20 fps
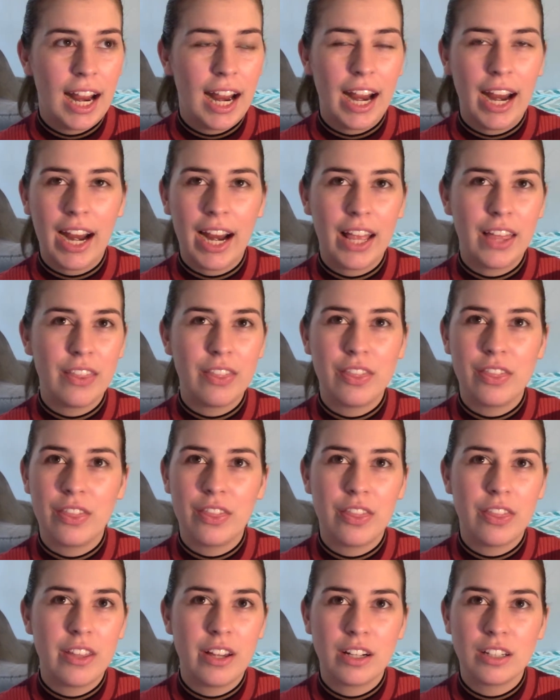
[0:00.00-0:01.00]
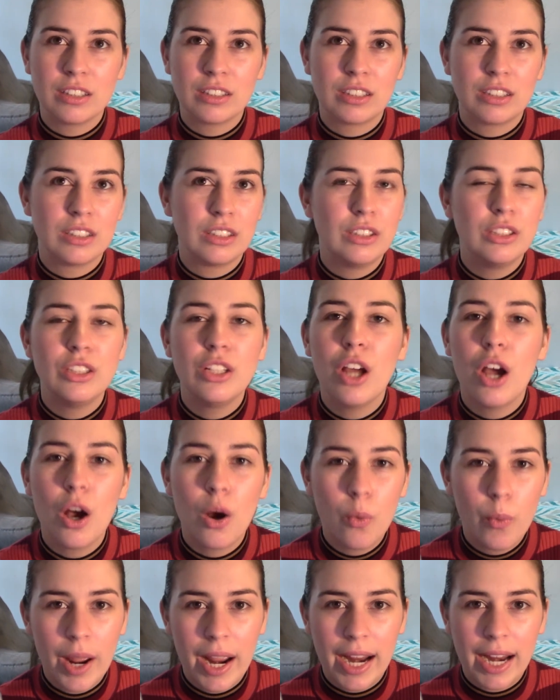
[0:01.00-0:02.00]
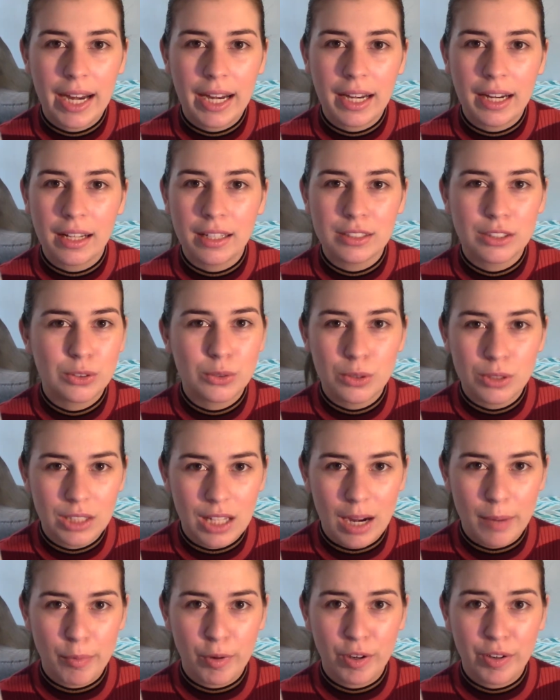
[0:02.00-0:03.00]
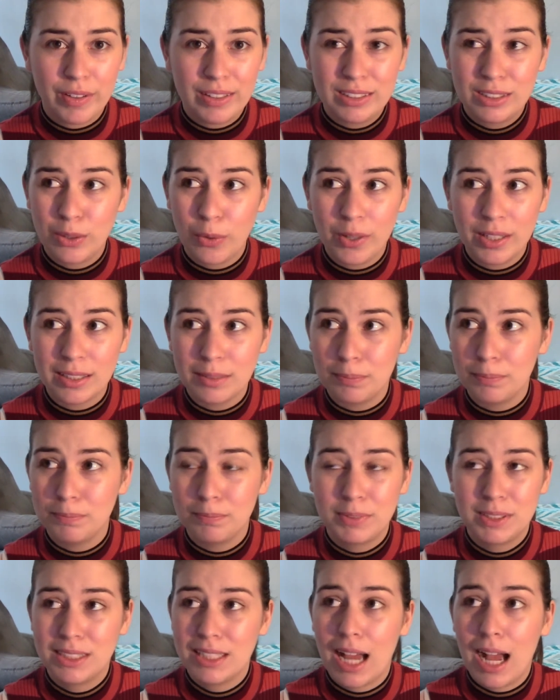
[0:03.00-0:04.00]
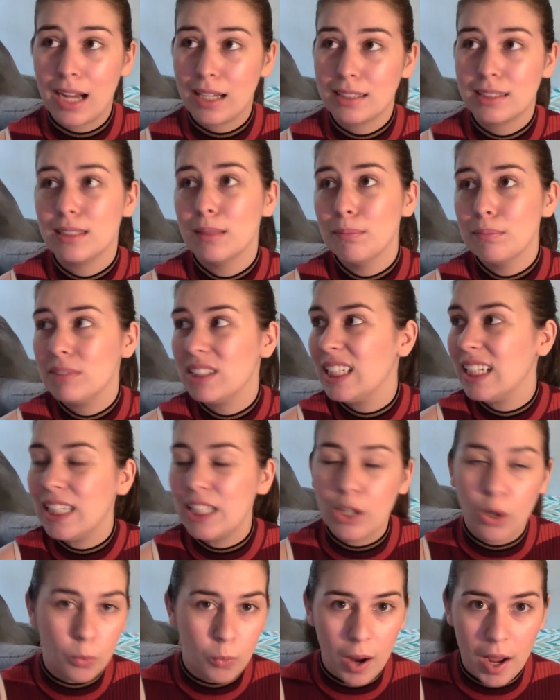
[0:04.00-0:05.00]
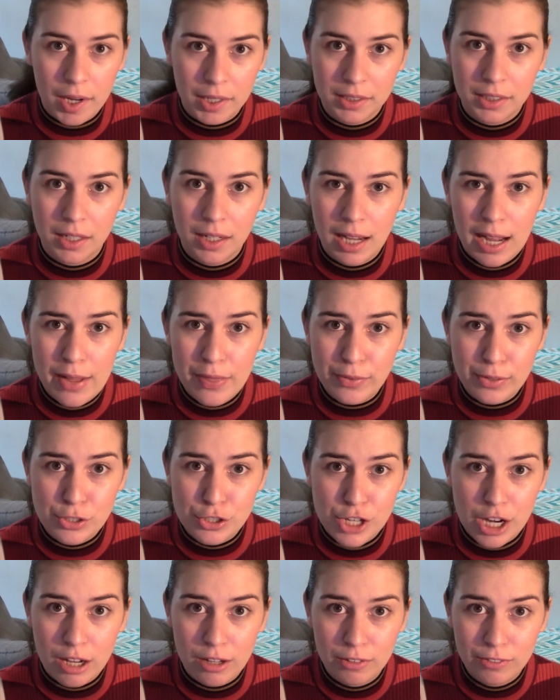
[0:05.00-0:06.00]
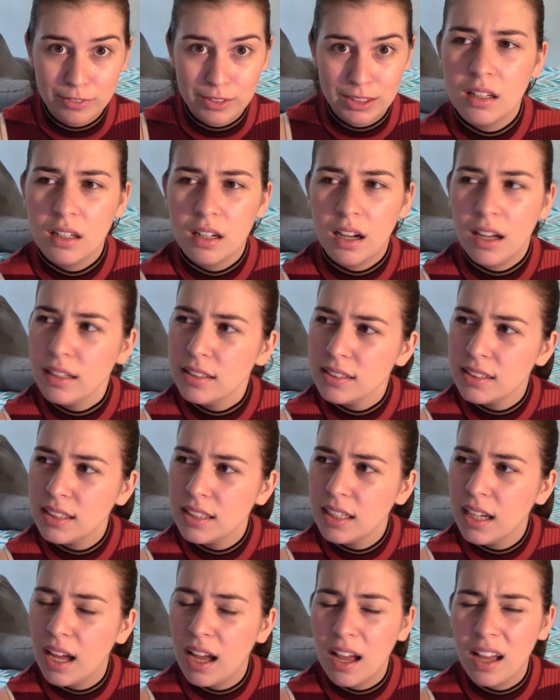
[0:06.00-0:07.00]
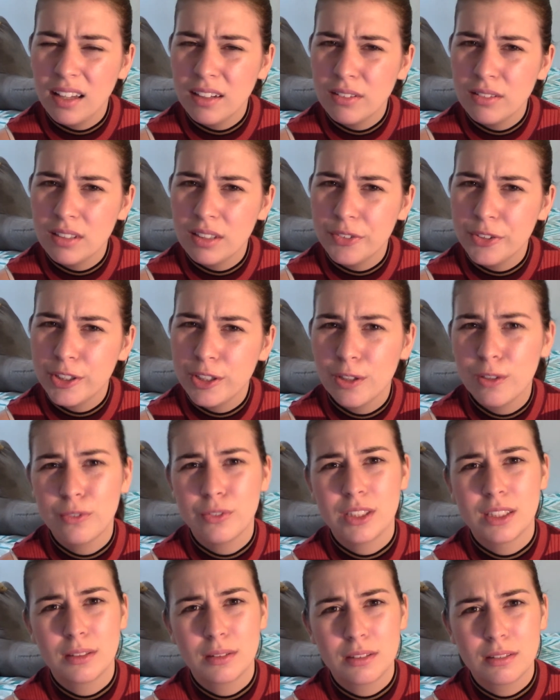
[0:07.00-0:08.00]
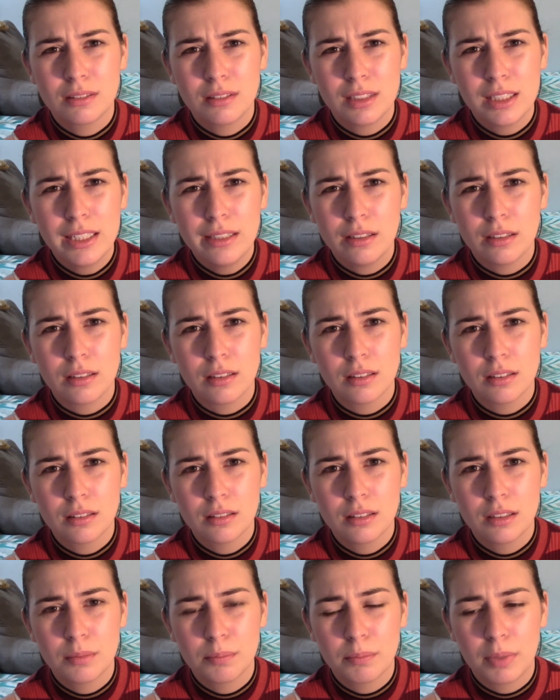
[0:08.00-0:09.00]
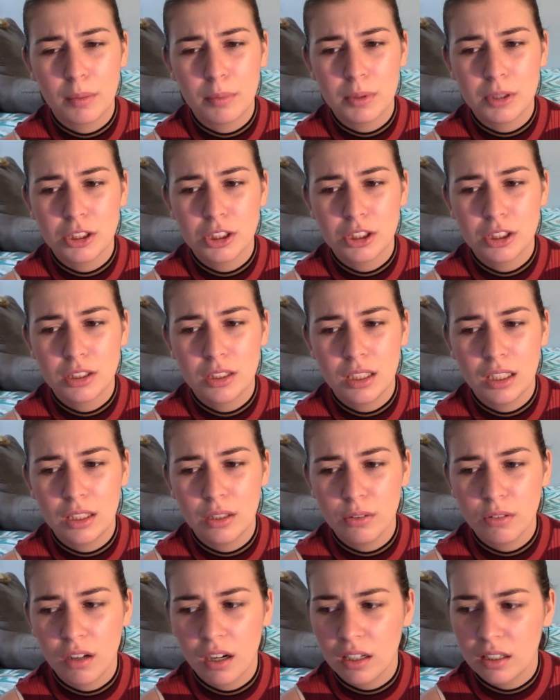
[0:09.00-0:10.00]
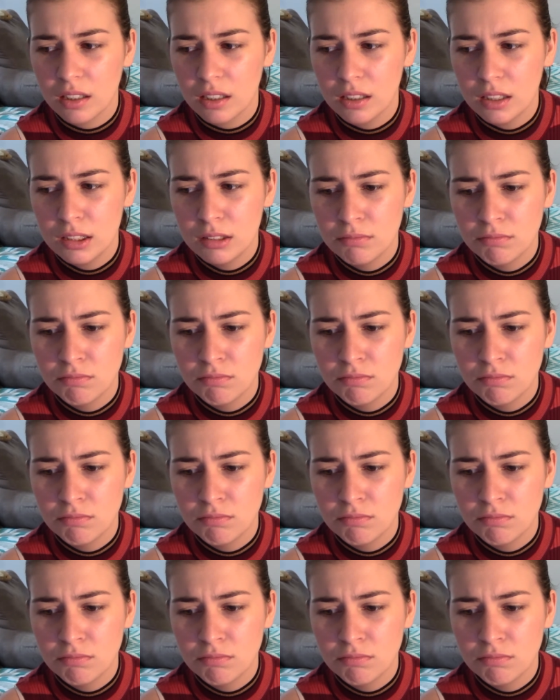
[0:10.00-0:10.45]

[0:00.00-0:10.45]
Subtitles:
and there's no way a school library is going to stock some teen erotica on their shelves. Honestly, I don't even know if it's legal to publish teen erotica.